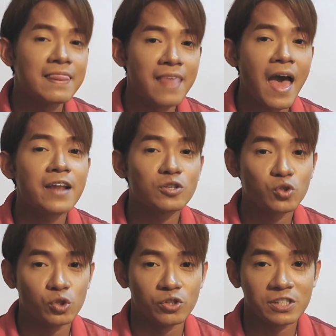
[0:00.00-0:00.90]
that
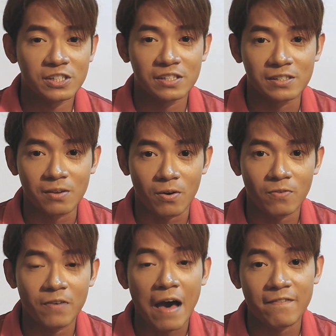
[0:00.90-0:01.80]
could
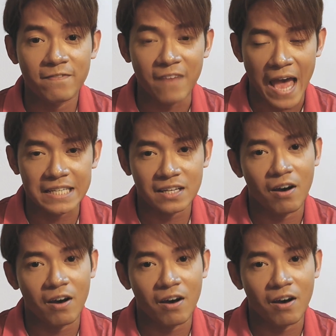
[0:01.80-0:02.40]
dissolve fat